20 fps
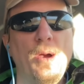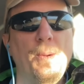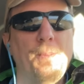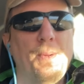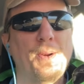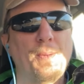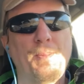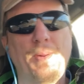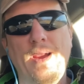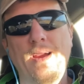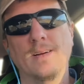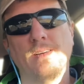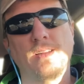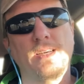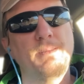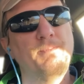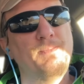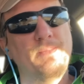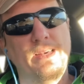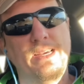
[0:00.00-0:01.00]
but
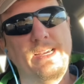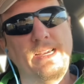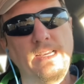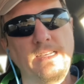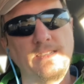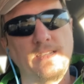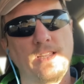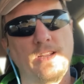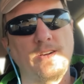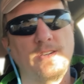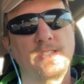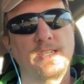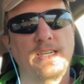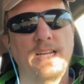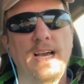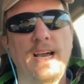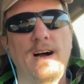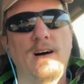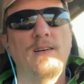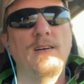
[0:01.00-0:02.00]
apparently he's allergic
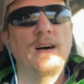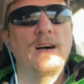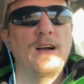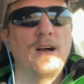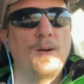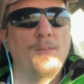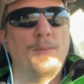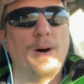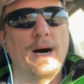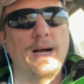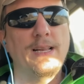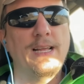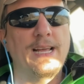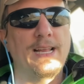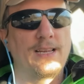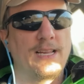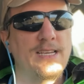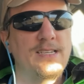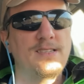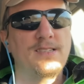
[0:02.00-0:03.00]
now but
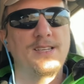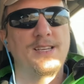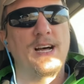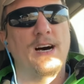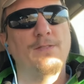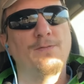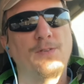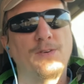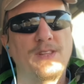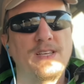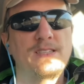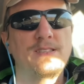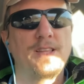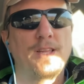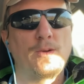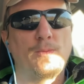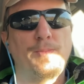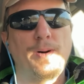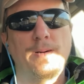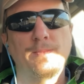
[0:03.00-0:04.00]
at least enough for these
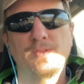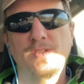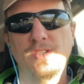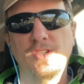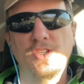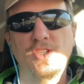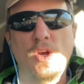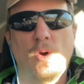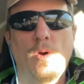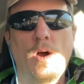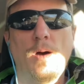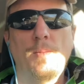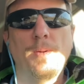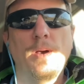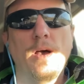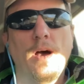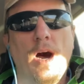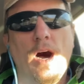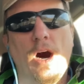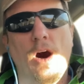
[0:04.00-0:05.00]
little bumps to show up
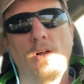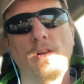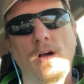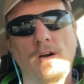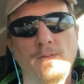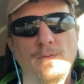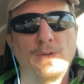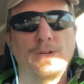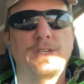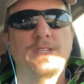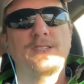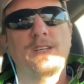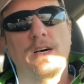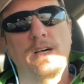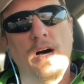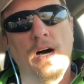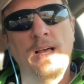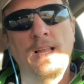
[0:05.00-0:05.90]
all over his uh,